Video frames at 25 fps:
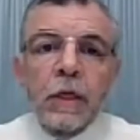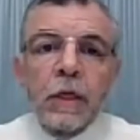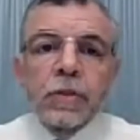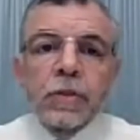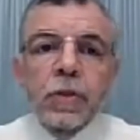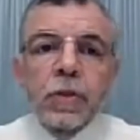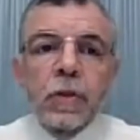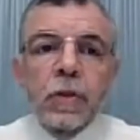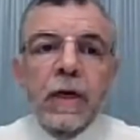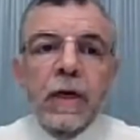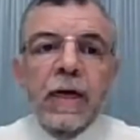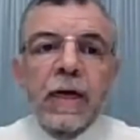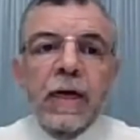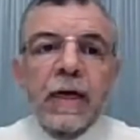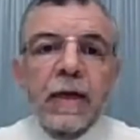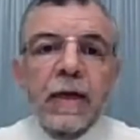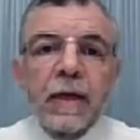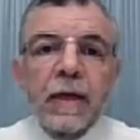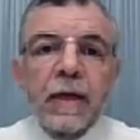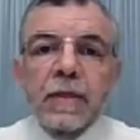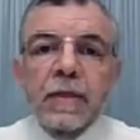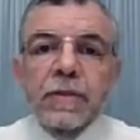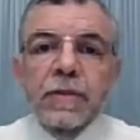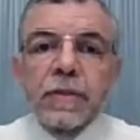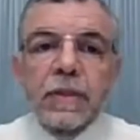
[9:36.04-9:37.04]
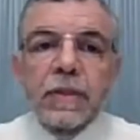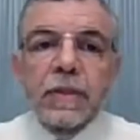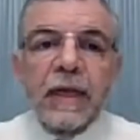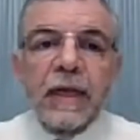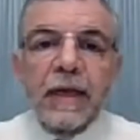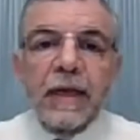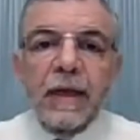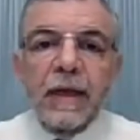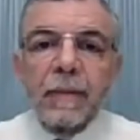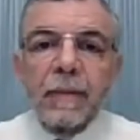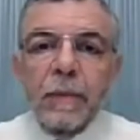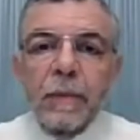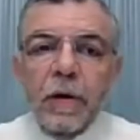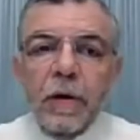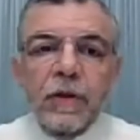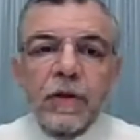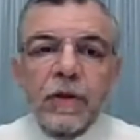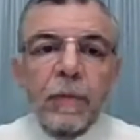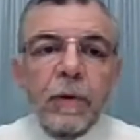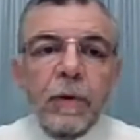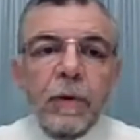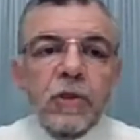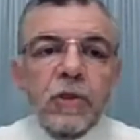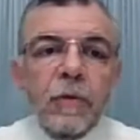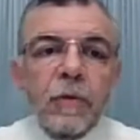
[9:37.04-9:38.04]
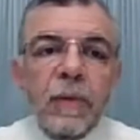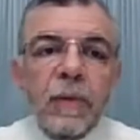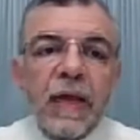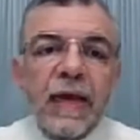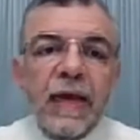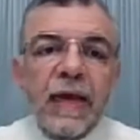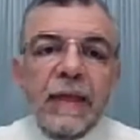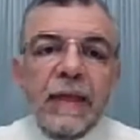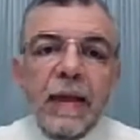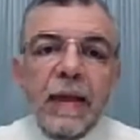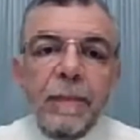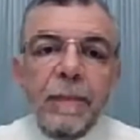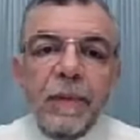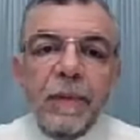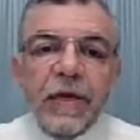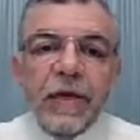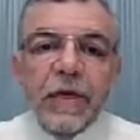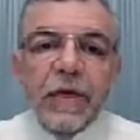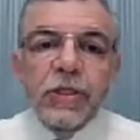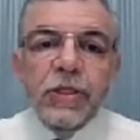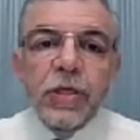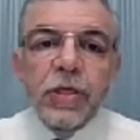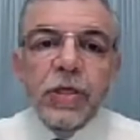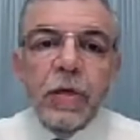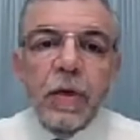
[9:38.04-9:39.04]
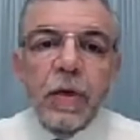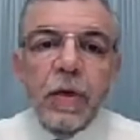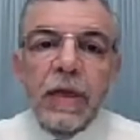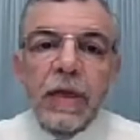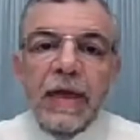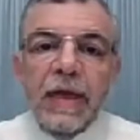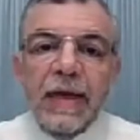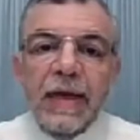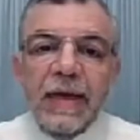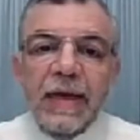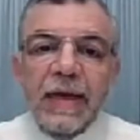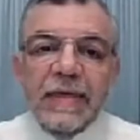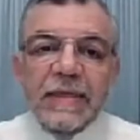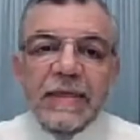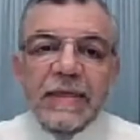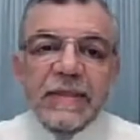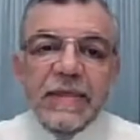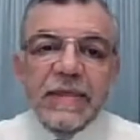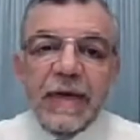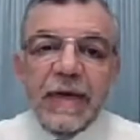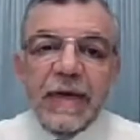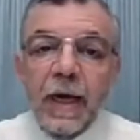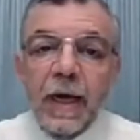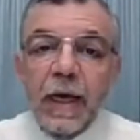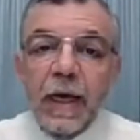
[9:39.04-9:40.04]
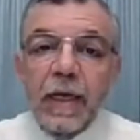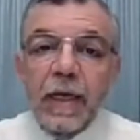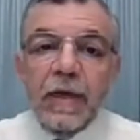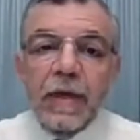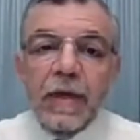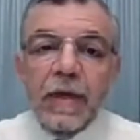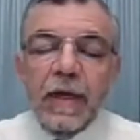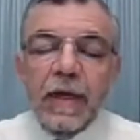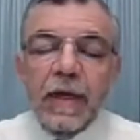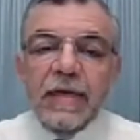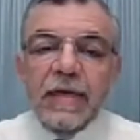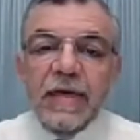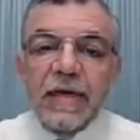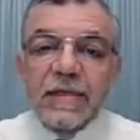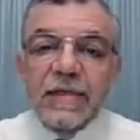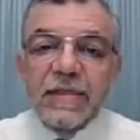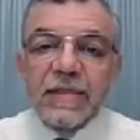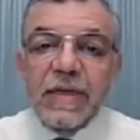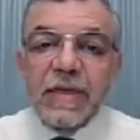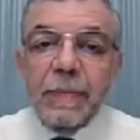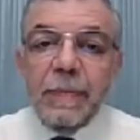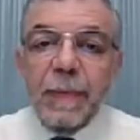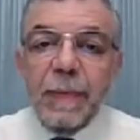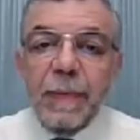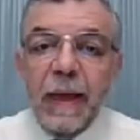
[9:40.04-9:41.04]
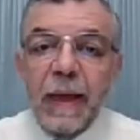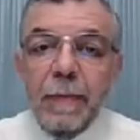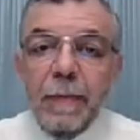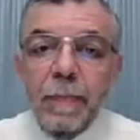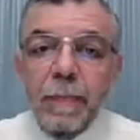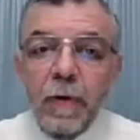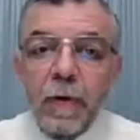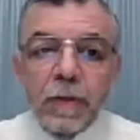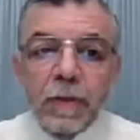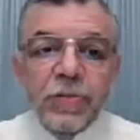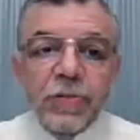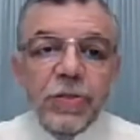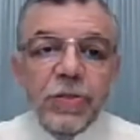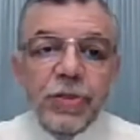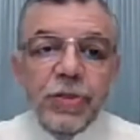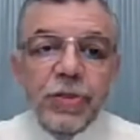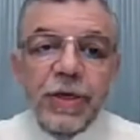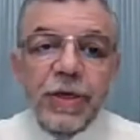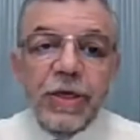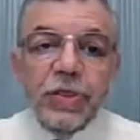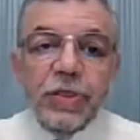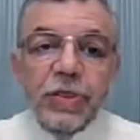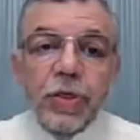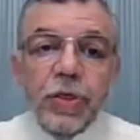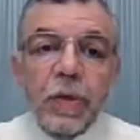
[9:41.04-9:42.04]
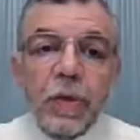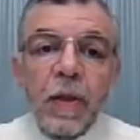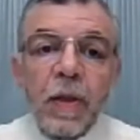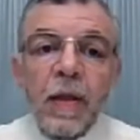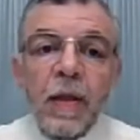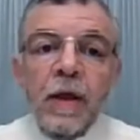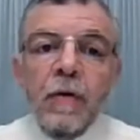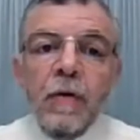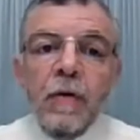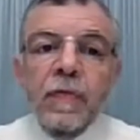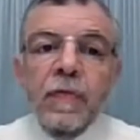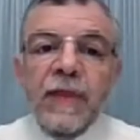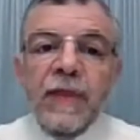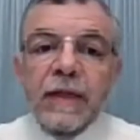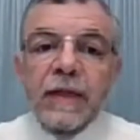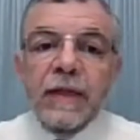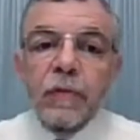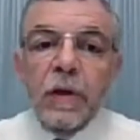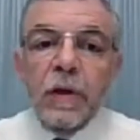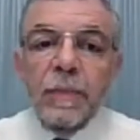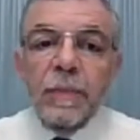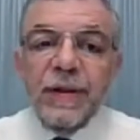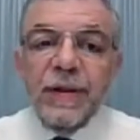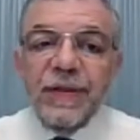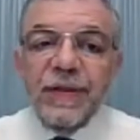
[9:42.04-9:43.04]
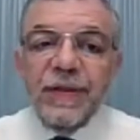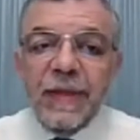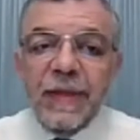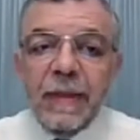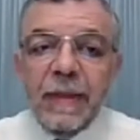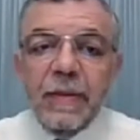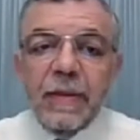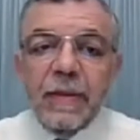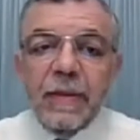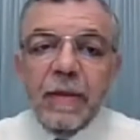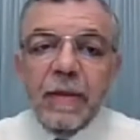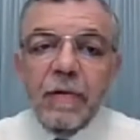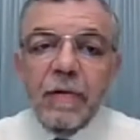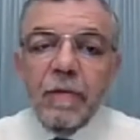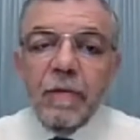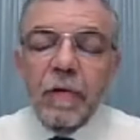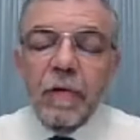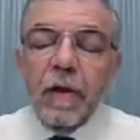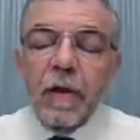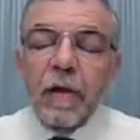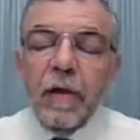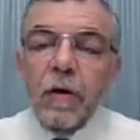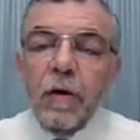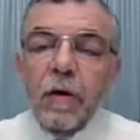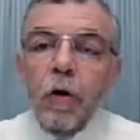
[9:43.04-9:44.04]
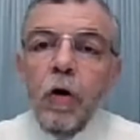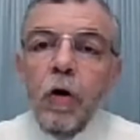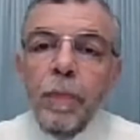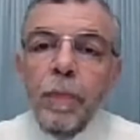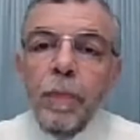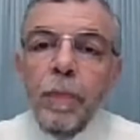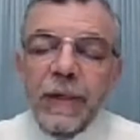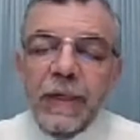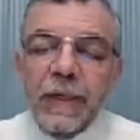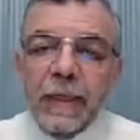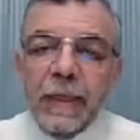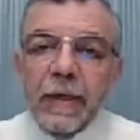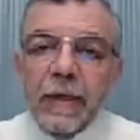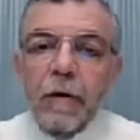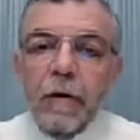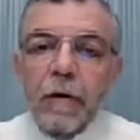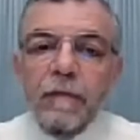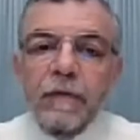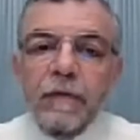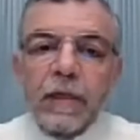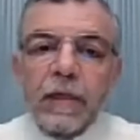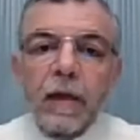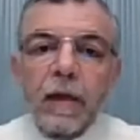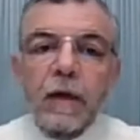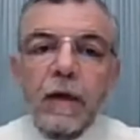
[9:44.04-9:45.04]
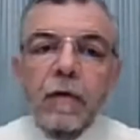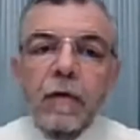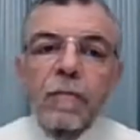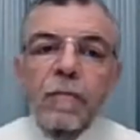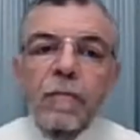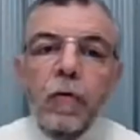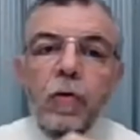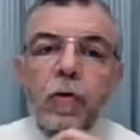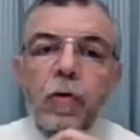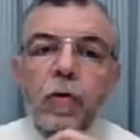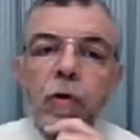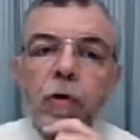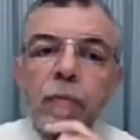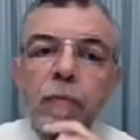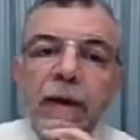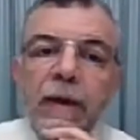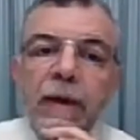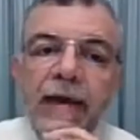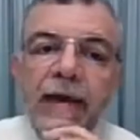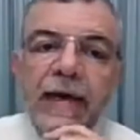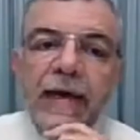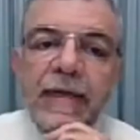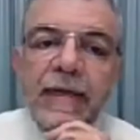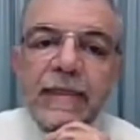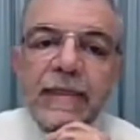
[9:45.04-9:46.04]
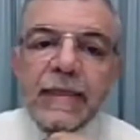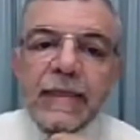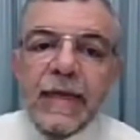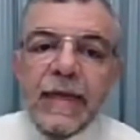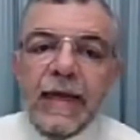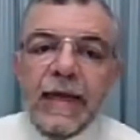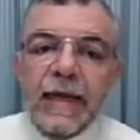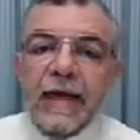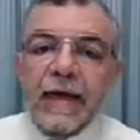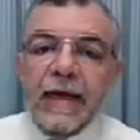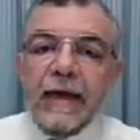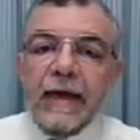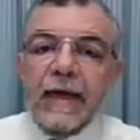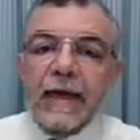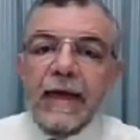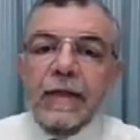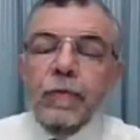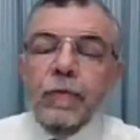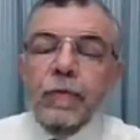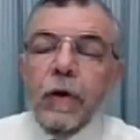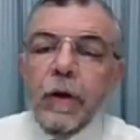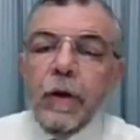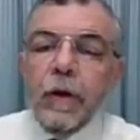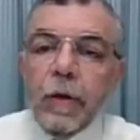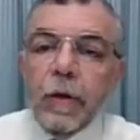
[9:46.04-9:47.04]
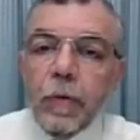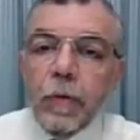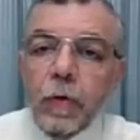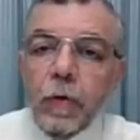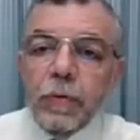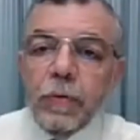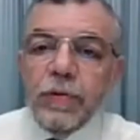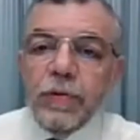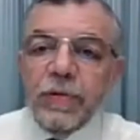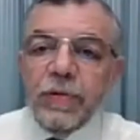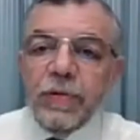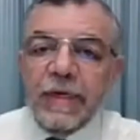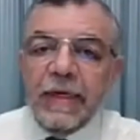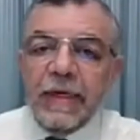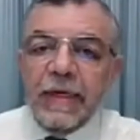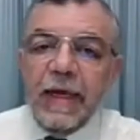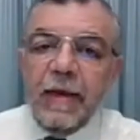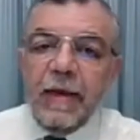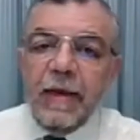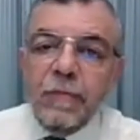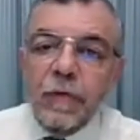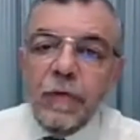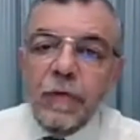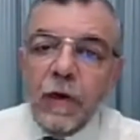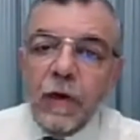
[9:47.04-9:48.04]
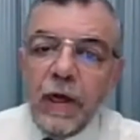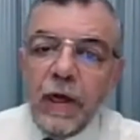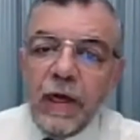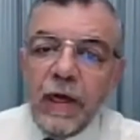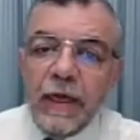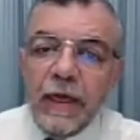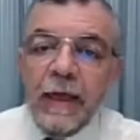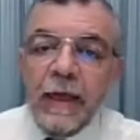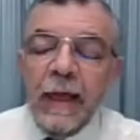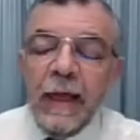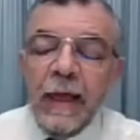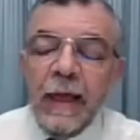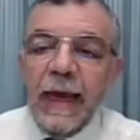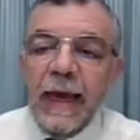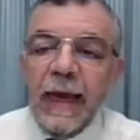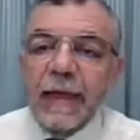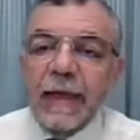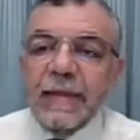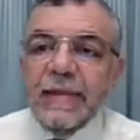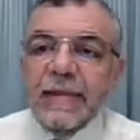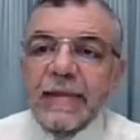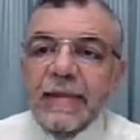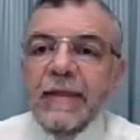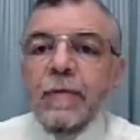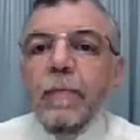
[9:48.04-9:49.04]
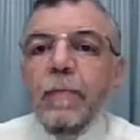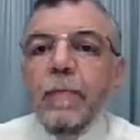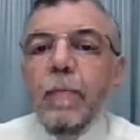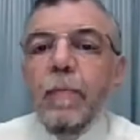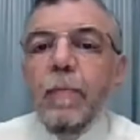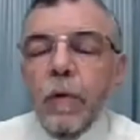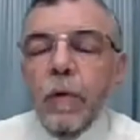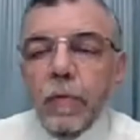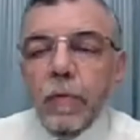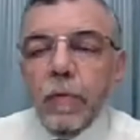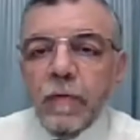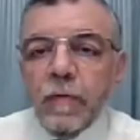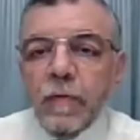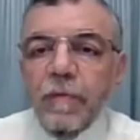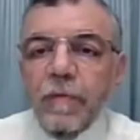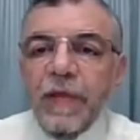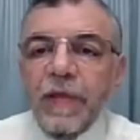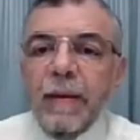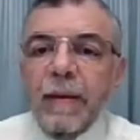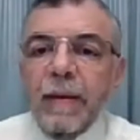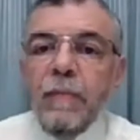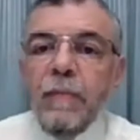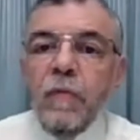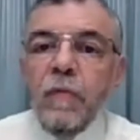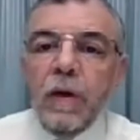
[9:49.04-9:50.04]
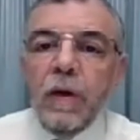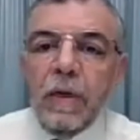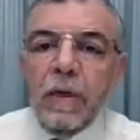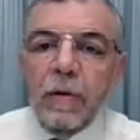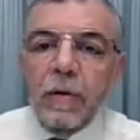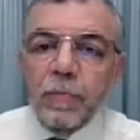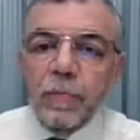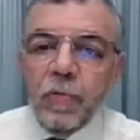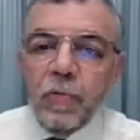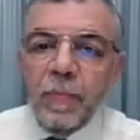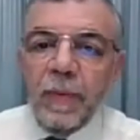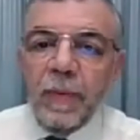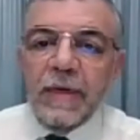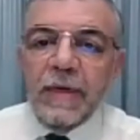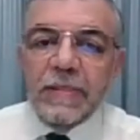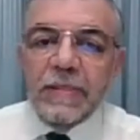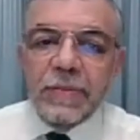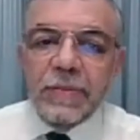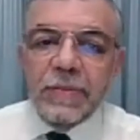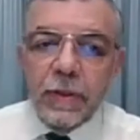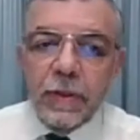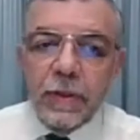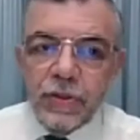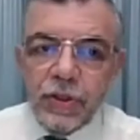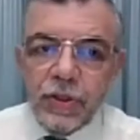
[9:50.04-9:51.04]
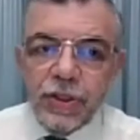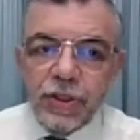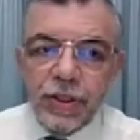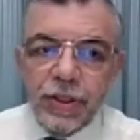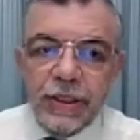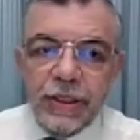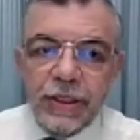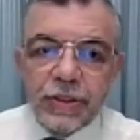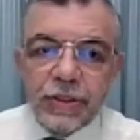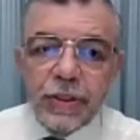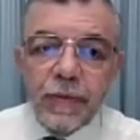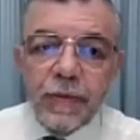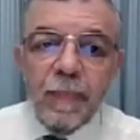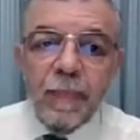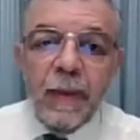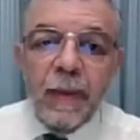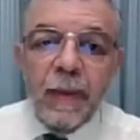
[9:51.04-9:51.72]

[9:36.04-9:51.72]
So the bottom line application is the high CPAP oxygenation that will maintain the opening of the lung volume, and it will recruit the alveoli, and both of them will optimize the oxygenation.